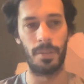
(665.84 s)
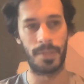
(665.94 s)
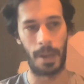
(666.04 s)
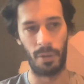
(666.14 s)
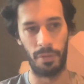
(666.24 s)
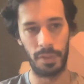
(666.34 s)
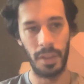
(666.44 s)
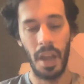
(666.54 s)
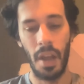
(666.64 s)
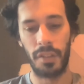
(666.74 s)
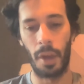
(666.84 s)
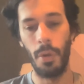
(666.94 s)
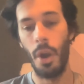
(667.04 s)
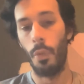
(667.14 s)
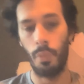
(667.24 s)
themselves. So
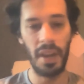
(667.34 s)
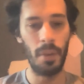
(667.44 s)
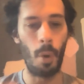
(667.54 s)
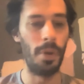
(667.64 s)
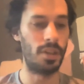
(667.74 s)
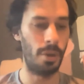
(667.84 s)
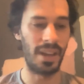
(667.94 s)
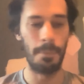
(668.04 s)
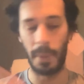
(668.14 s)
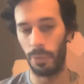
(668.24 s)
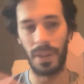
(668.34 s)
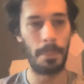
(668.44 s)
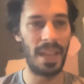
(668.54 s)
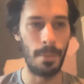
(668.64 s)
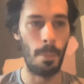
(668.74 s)
really what we're doing in building
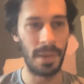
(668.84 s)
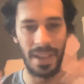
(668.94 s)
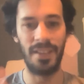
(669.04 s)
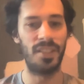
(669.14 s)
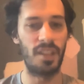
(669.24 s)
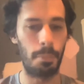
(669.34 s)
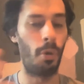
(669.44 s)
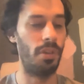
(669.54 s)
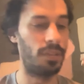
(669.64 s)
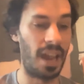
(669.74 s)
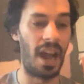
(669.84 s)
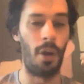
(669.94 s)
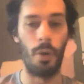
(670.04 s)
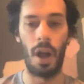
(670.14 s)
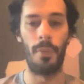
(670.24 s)
Beam and beginning to deploy this
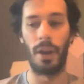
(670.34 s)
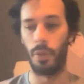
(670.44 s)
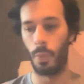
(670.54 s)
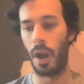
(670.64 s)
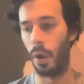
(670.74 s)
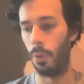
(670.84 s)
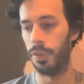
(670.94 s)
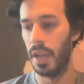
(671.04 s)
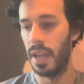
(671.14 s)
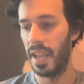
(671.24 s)
now around the world